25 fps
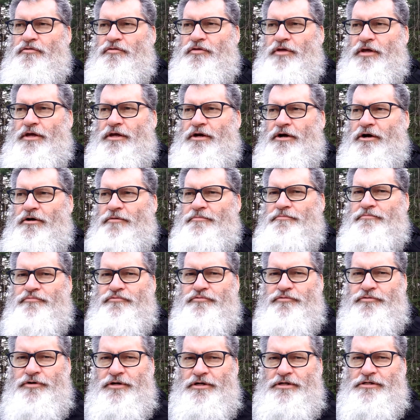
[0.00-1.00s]
They are
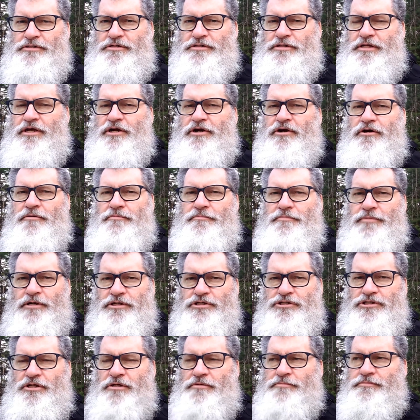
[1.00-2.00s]
priests. They are
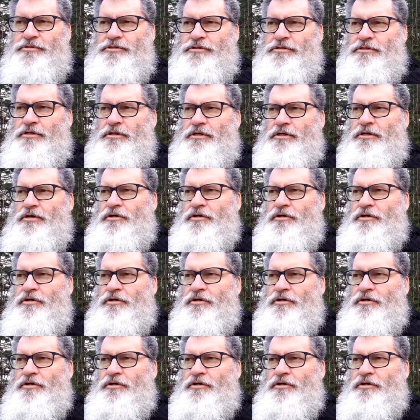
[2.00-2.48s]
bishops.